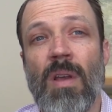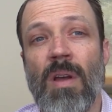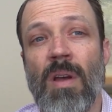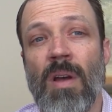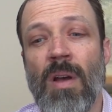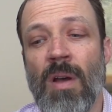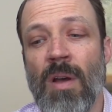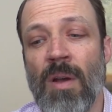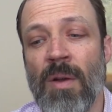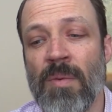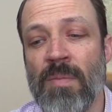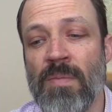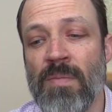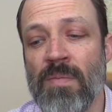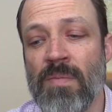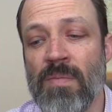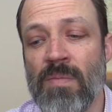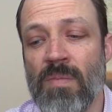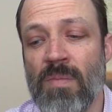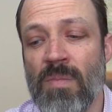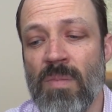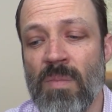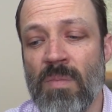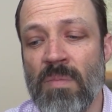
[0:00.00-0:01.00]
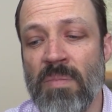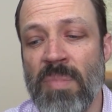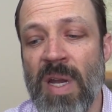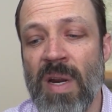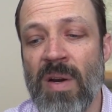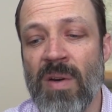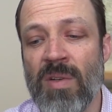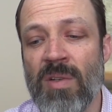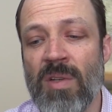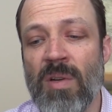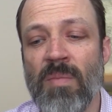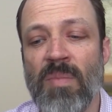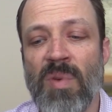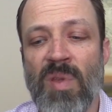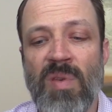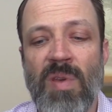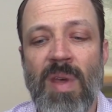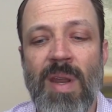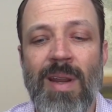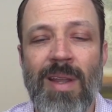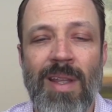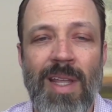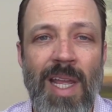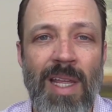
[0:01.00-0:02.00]

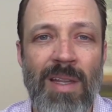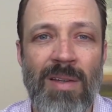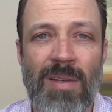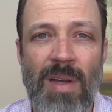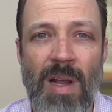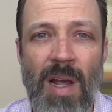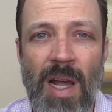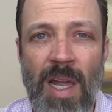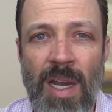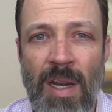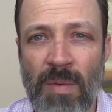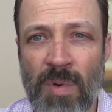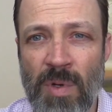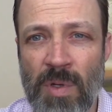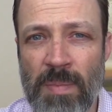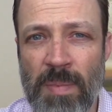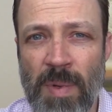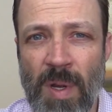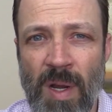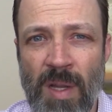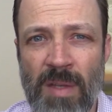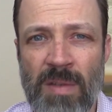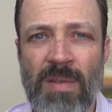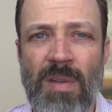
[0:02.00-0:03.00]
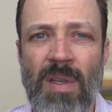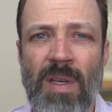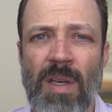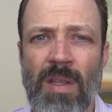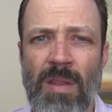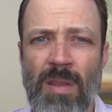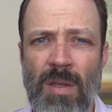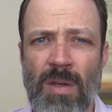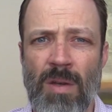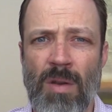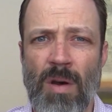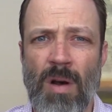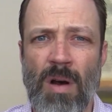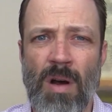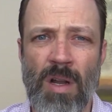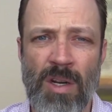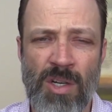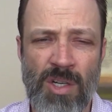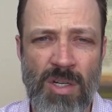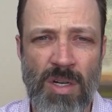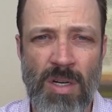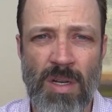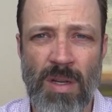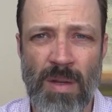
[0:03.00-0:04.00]
parasympathetic anxiety response, they get the
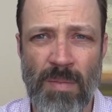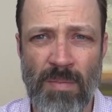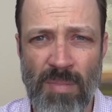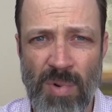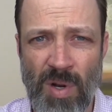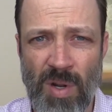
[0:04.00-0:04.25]
nausea and